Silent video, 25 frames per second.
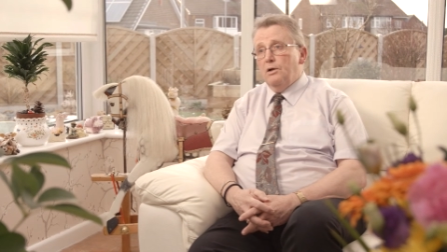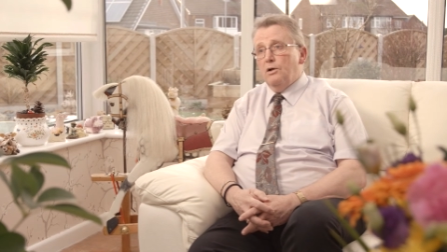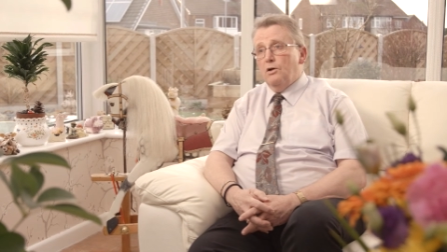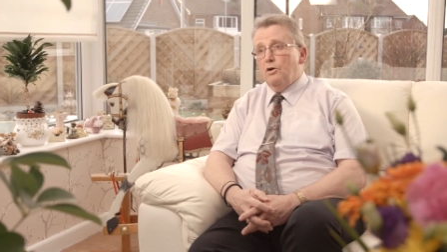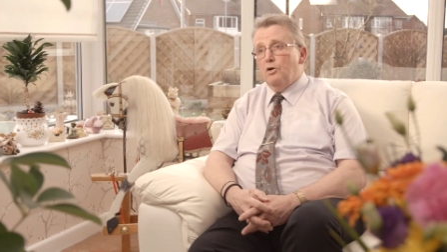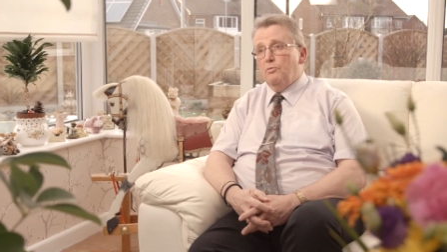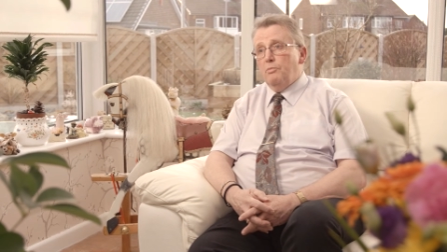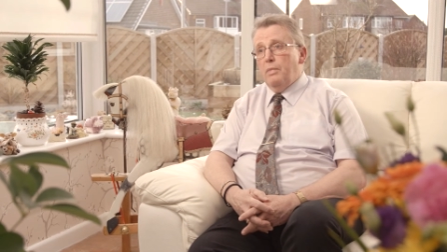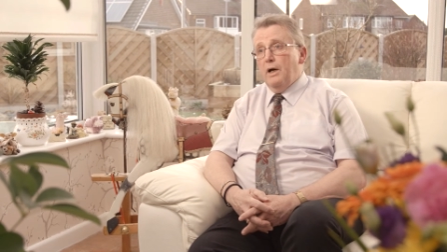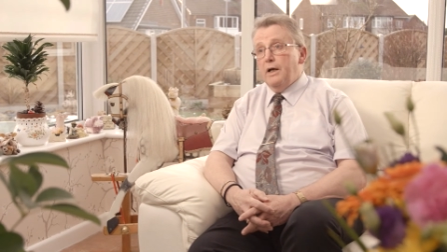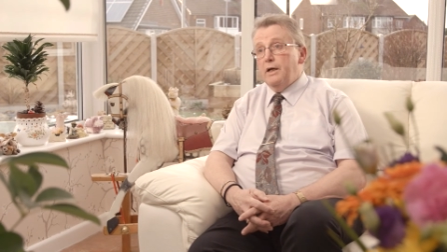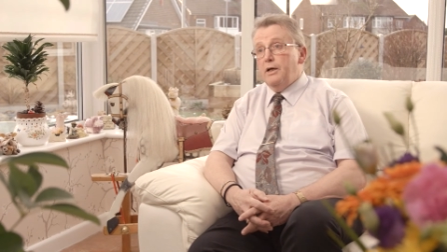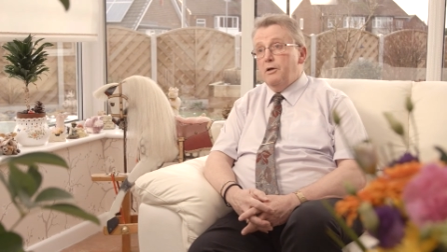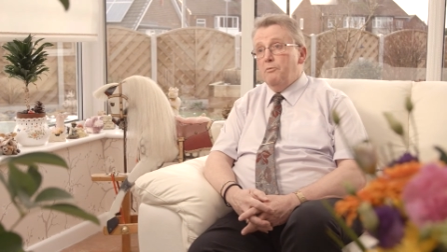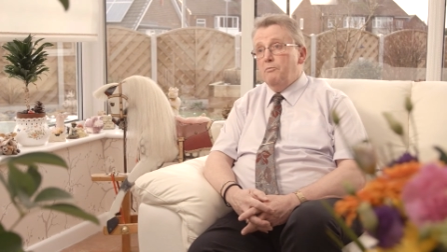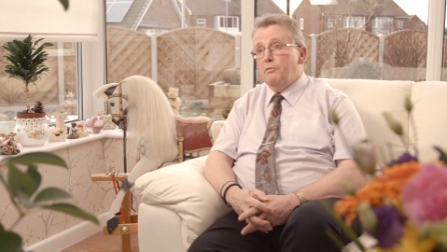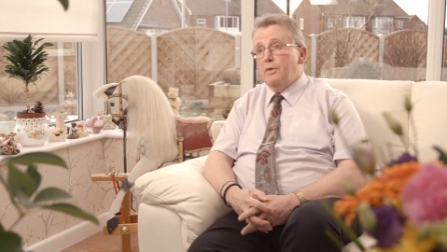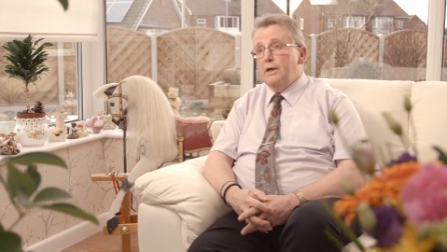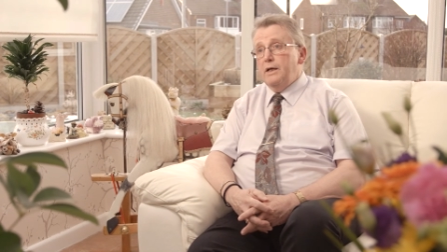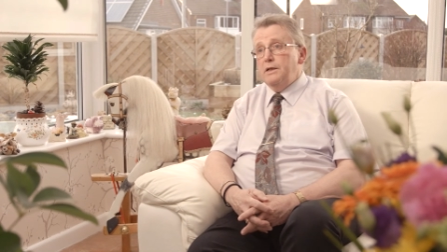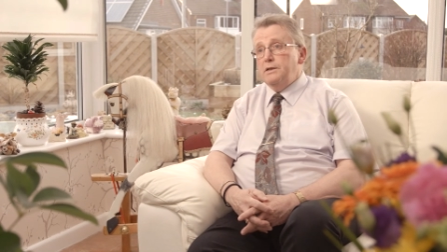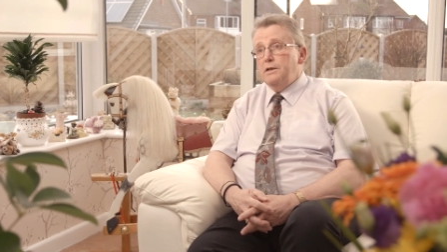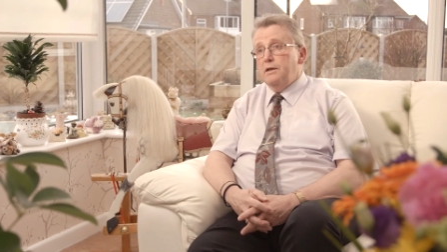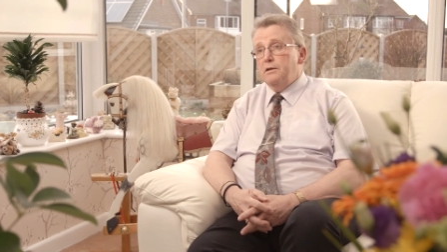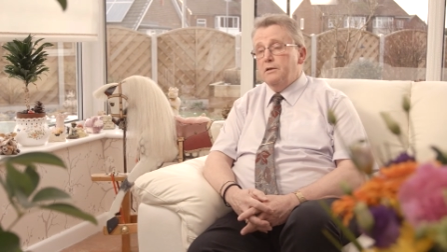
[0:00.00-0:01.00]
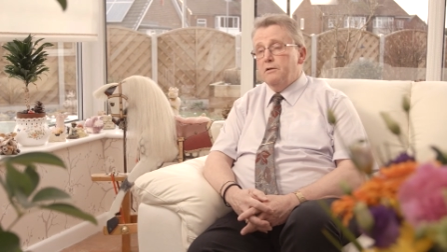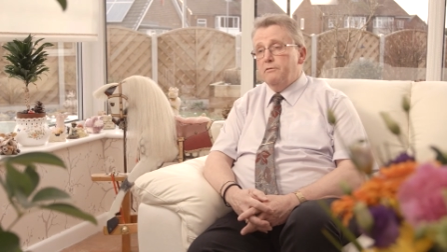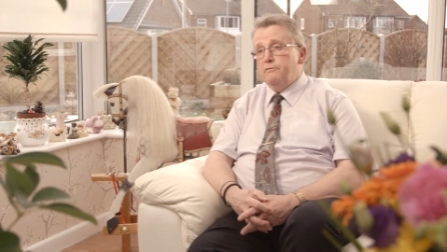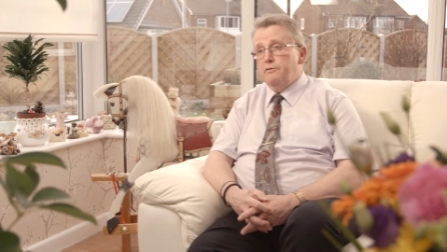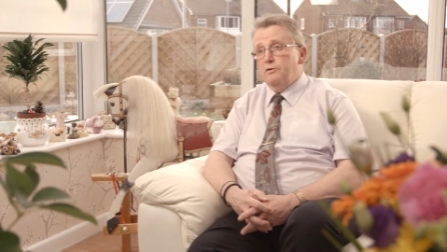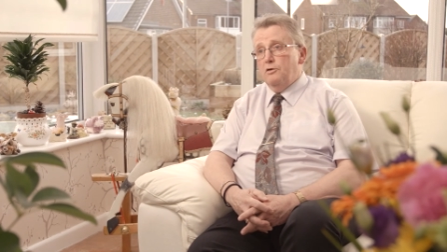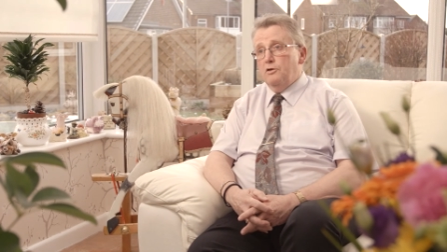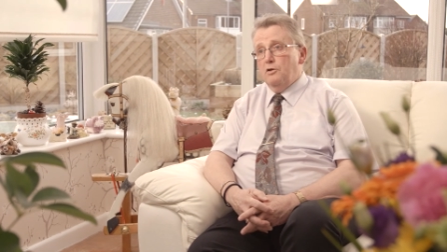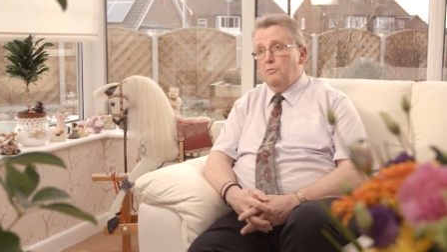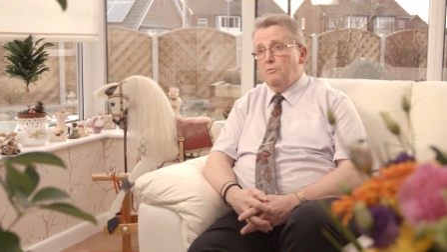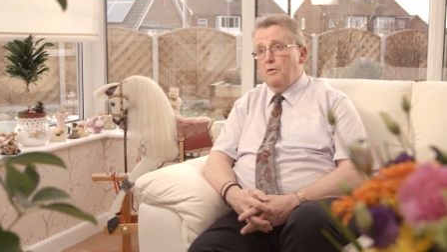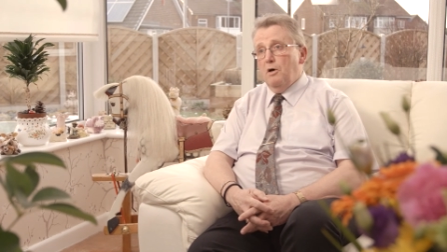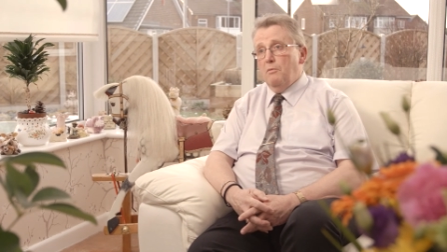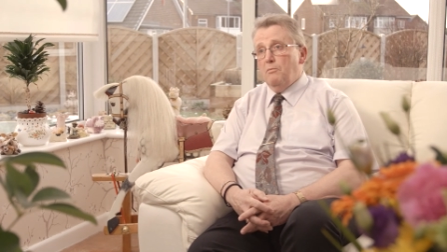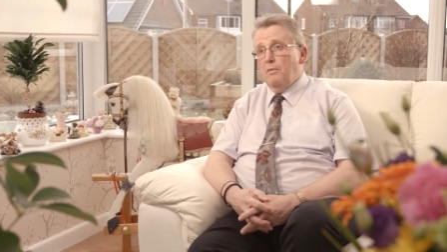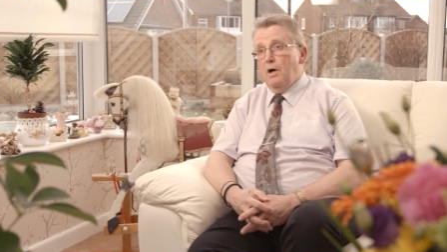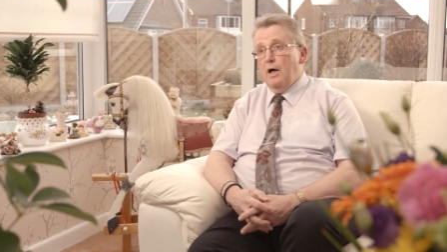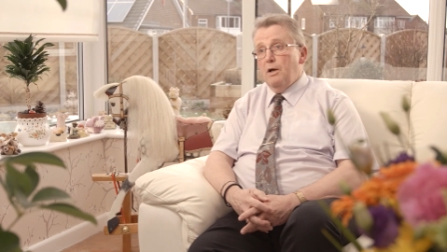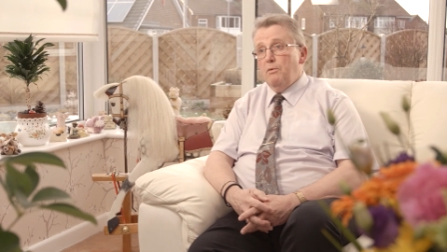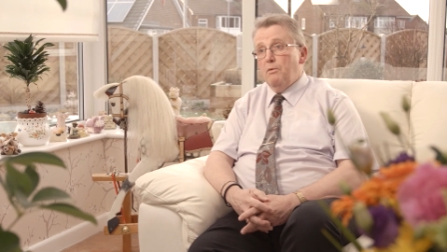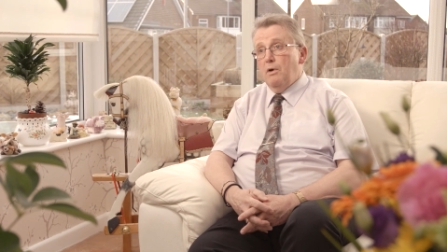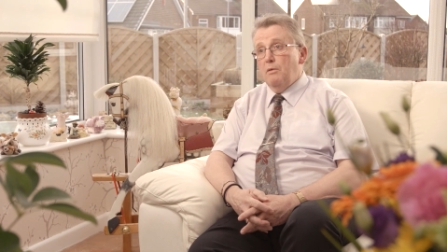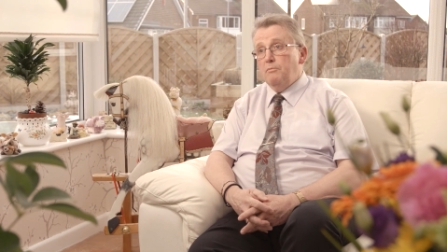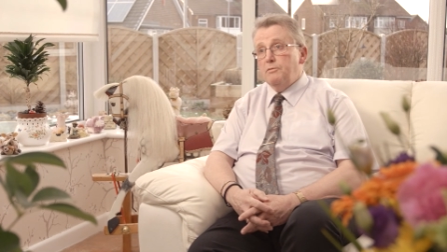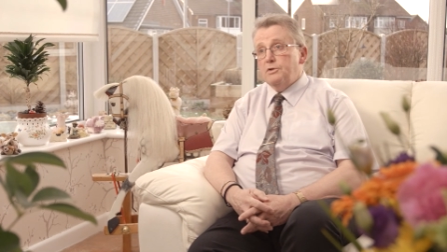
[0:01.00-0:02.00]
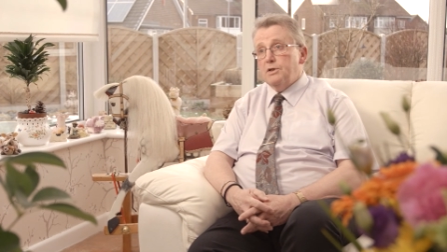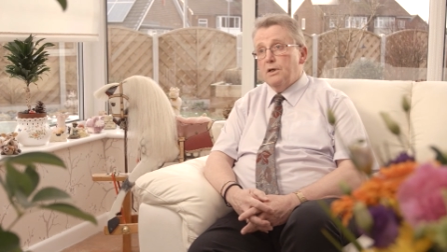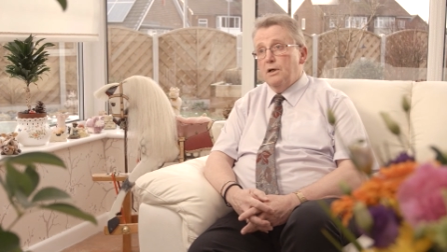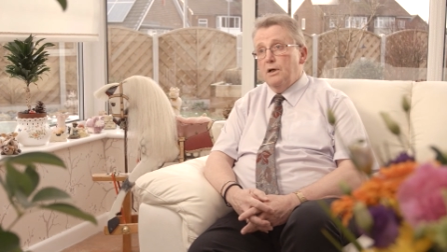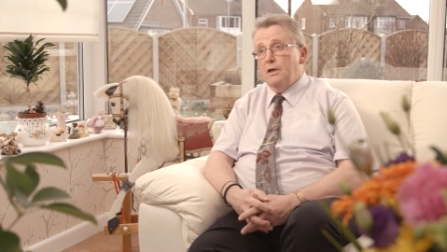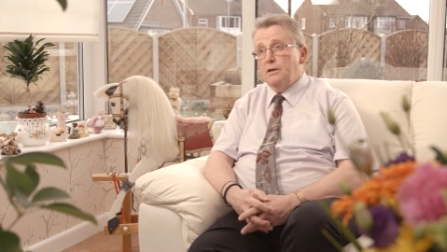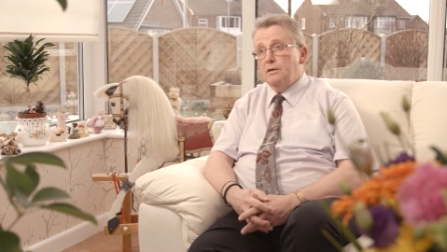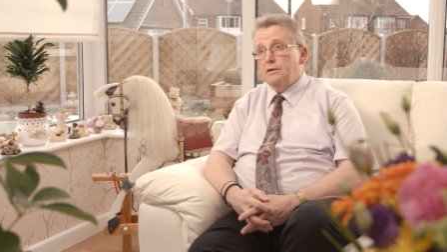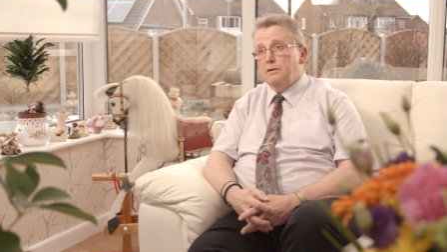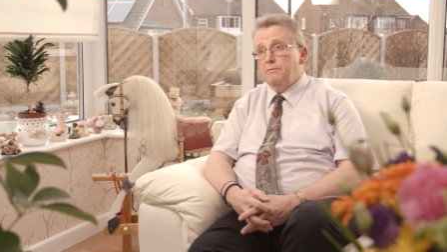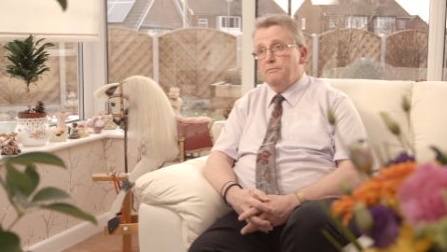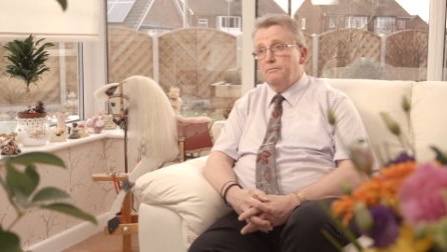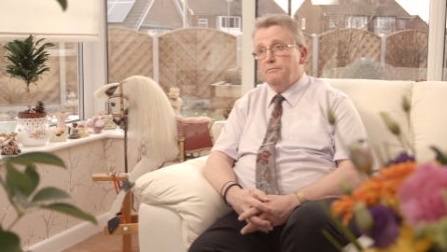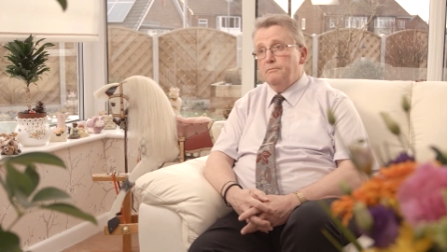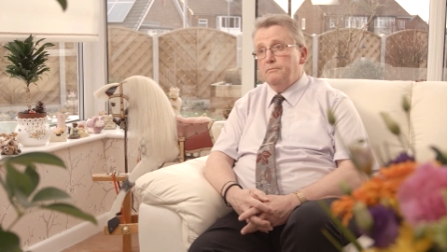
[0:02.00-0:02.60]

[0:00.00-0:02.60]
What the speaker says: or by completing the form on my website.